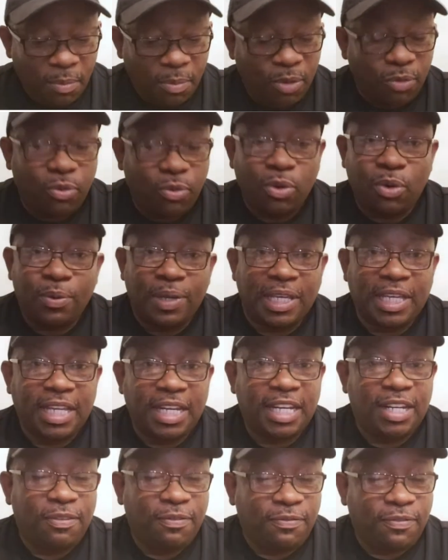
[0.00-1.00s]
Before we get
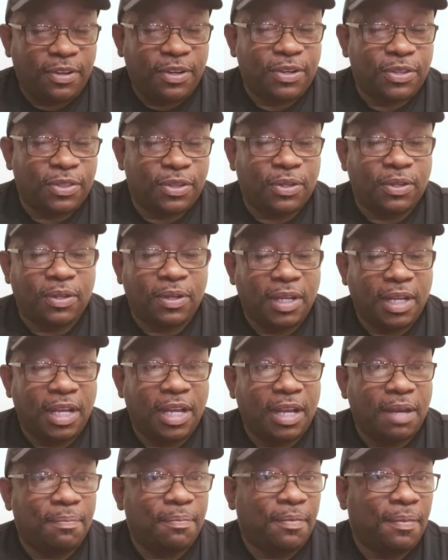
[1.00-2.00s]
any further,
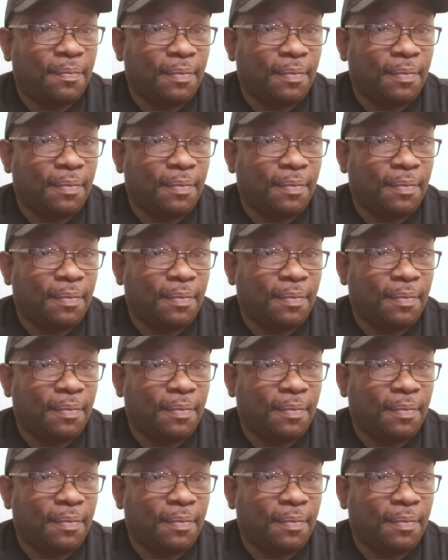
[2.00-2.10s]
I